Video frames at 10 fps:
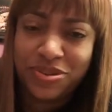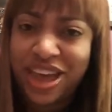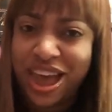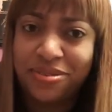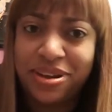which
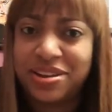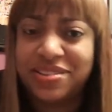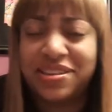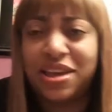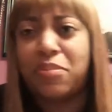I don't
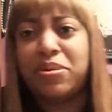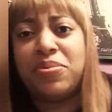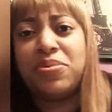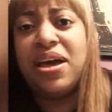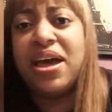understand why
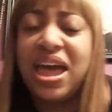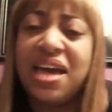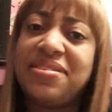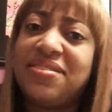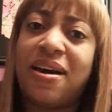people
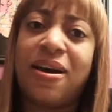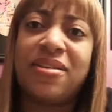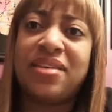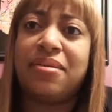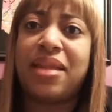have such a
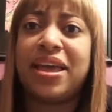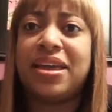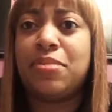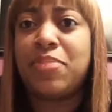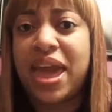hard time
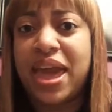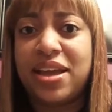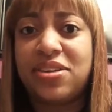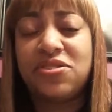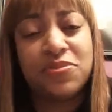liking your
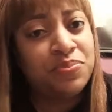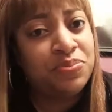page.